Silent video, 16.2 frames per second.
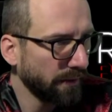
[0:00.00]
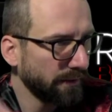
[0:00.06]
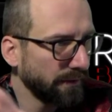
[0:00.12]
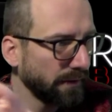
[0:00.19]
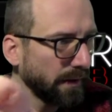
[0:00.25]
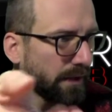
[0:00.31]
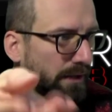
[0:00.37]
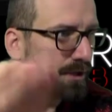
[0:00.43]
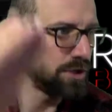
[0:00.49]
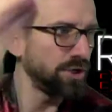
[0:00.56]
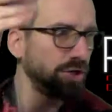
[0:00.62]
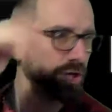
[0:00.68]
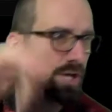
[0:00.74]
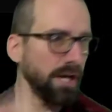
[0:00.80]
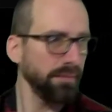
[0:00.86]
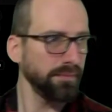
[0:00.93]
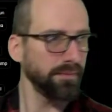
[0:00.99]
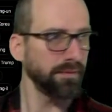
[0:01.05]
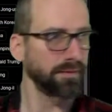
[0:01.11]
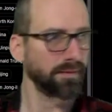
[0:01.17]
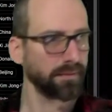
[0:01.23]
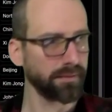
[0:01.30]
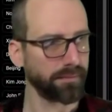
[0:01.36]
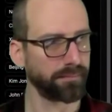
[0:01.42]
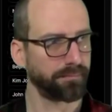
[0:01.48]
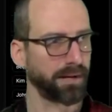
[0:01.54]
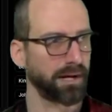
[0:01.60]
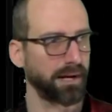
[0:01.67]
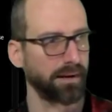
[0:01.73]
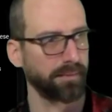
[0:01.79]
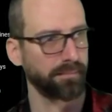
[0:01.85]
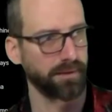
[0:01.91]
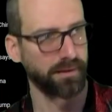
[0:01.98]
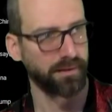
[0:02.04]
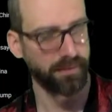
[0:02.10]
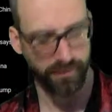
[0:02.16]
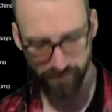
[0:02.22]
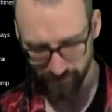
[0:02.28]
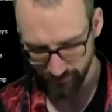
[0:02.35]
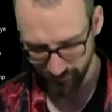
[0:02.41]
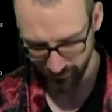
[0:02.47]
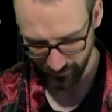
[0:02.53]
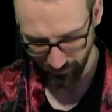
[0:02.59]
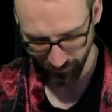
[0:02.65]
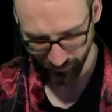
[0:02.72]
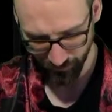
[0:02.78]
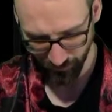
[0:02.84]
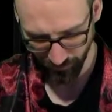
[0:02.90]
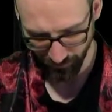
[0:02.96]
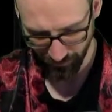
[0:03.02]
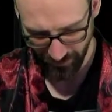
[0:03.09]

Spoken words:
See that shit? Bam. Got put